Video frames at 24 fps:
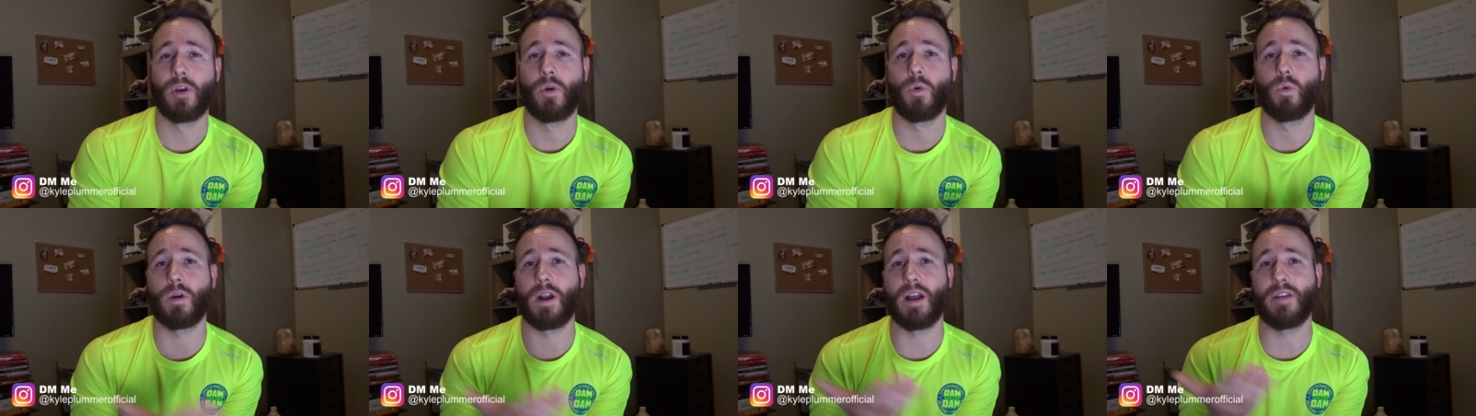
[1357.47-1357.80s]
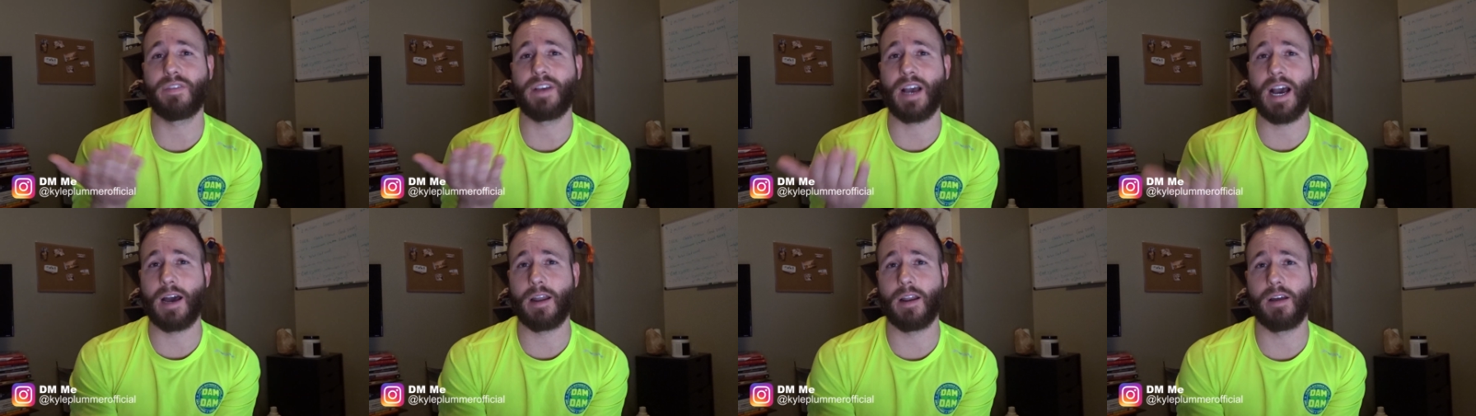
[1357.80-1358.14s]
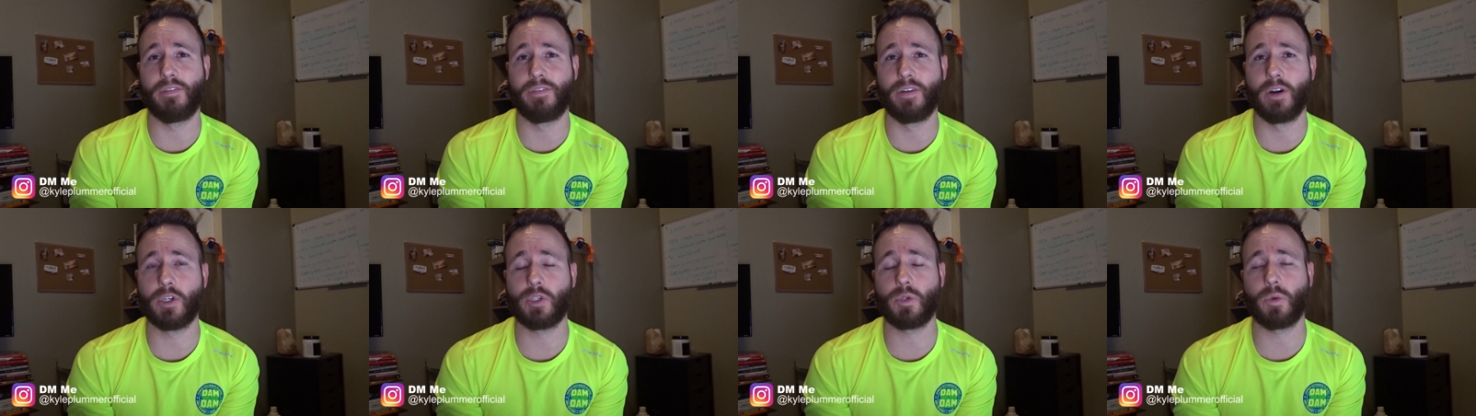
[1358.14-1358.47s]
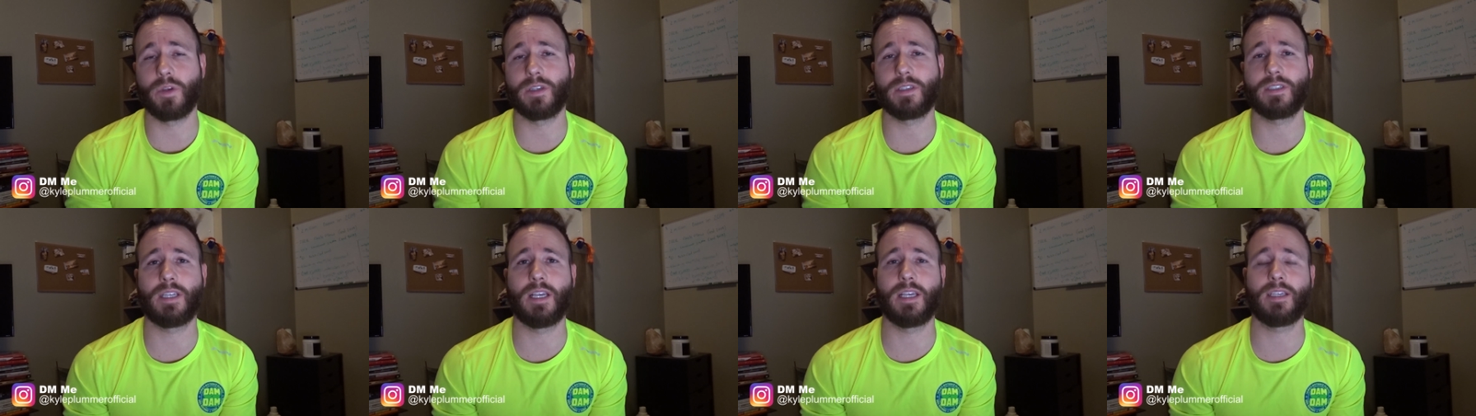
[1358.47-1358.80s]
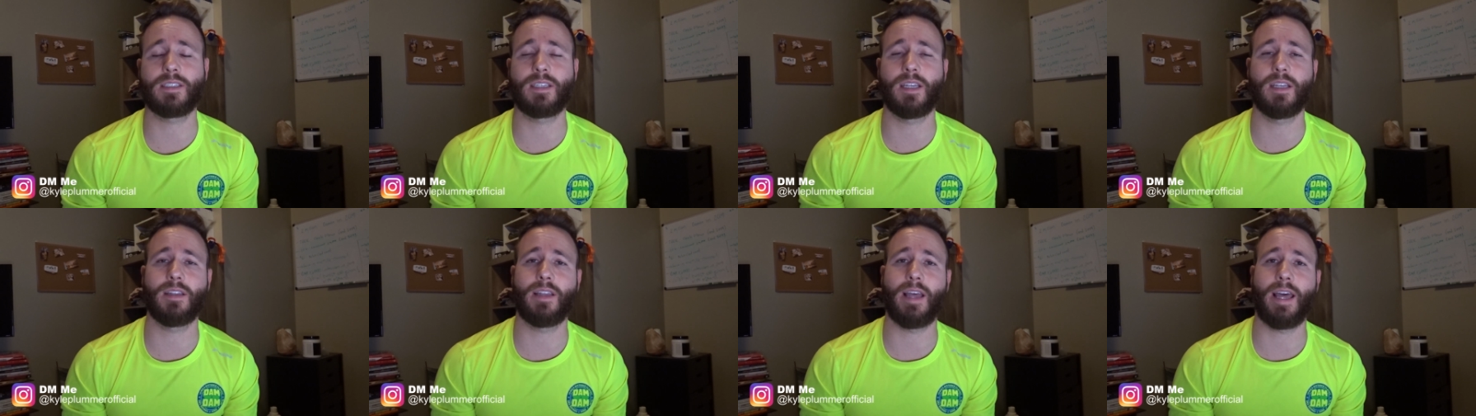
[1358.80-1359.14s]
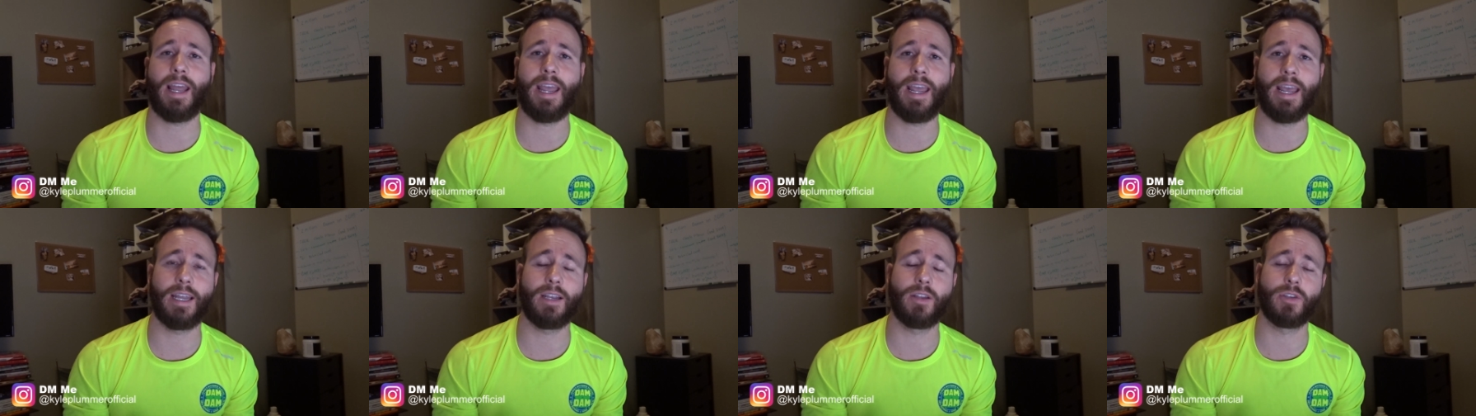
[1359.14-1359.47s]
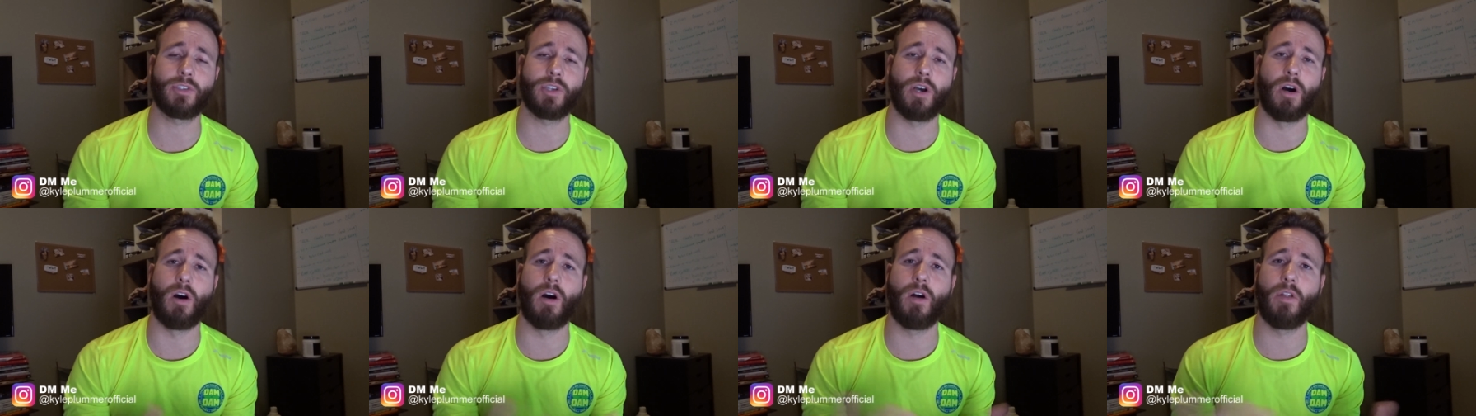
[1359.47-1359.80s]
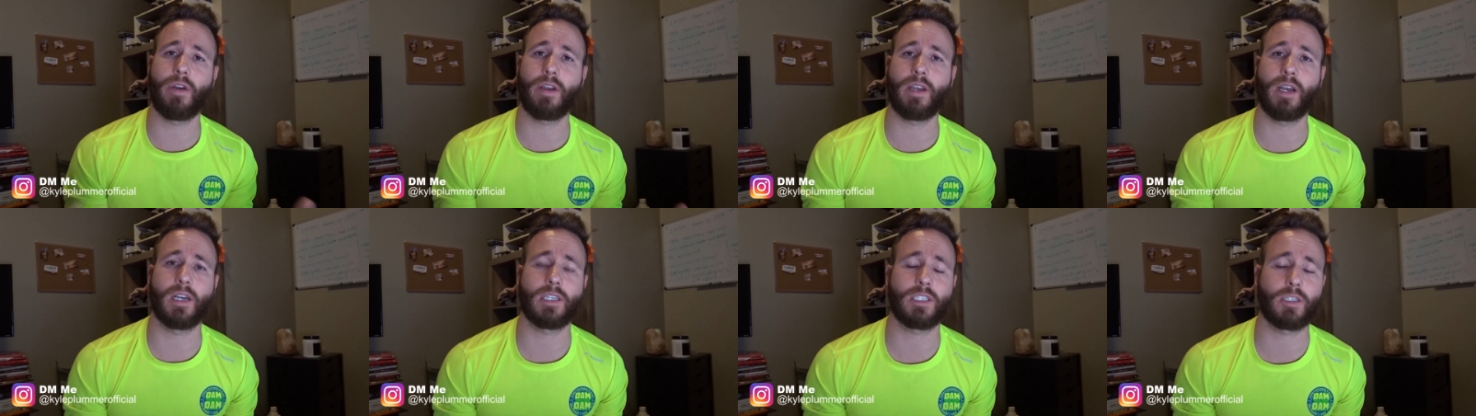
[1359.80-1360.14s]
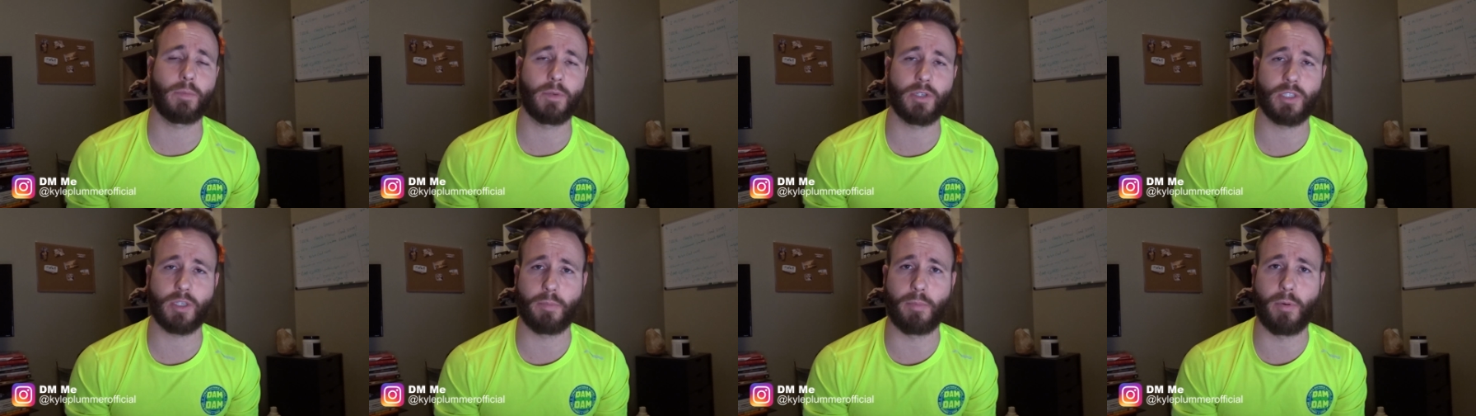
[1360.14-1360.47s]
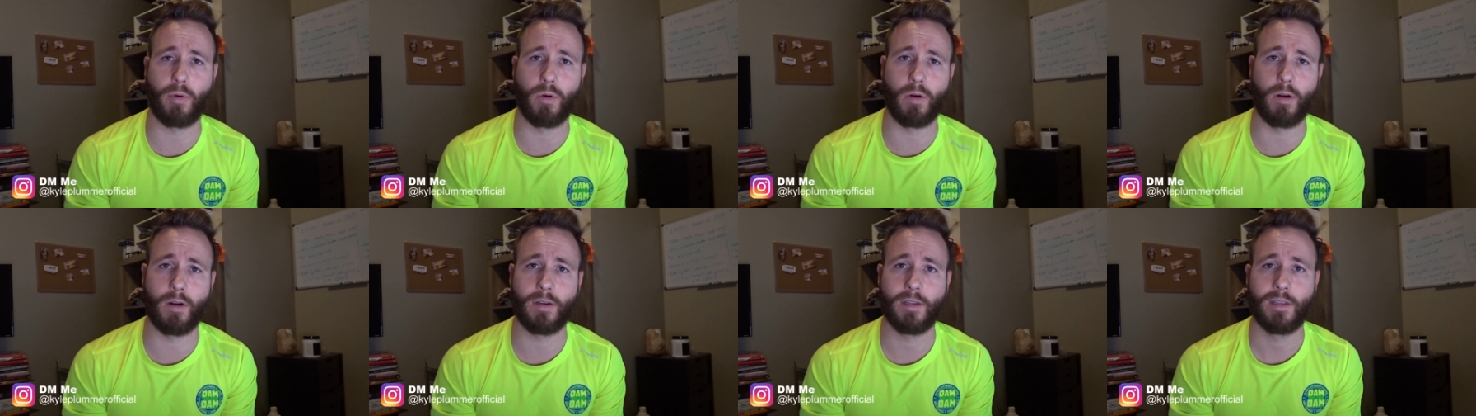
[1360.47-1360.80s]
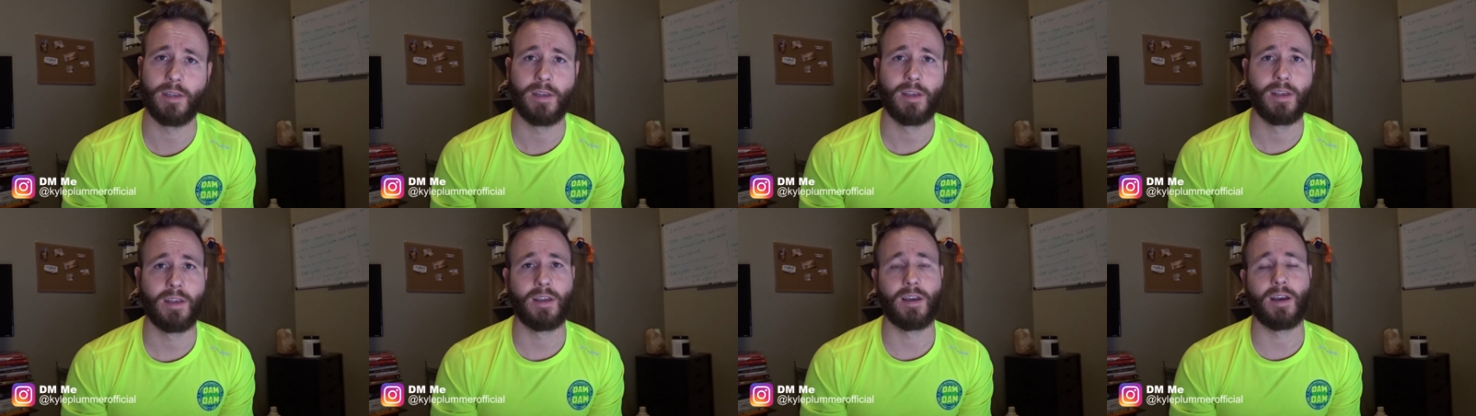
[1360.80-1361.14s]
where I've got a virtual assistant that handles all the customer support.